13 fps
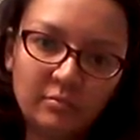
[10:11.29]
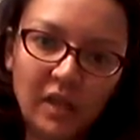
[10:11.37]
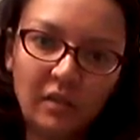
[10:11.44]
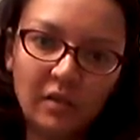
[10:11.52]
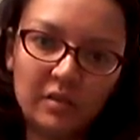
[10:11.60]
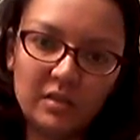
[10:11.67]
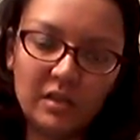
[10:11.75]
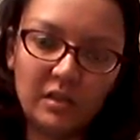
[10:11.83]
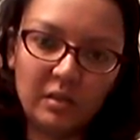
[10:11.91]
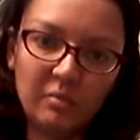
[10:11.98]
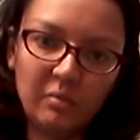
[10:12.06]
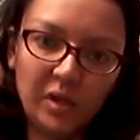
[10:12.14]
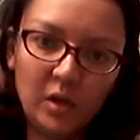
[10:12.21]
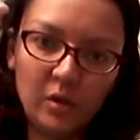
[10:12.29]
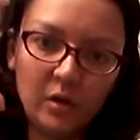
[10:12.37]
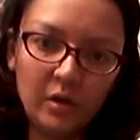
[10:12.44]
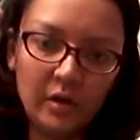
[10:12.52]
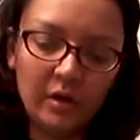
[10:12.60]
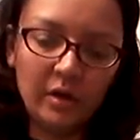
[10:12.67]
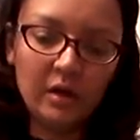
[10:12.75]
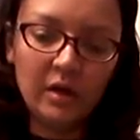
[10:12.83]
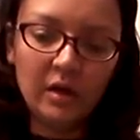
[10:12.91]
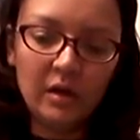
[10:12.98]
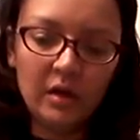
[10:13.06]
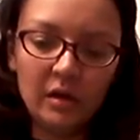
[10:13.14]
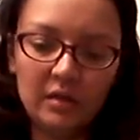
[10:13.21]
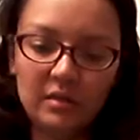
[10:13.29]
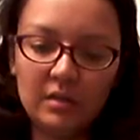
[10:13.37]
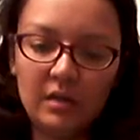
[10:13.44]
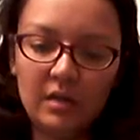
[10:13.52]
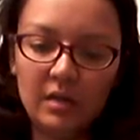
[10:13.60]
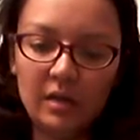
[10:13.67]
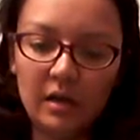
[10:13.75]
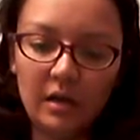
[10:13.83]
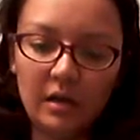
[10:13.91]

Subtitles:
blowhorn. It's the,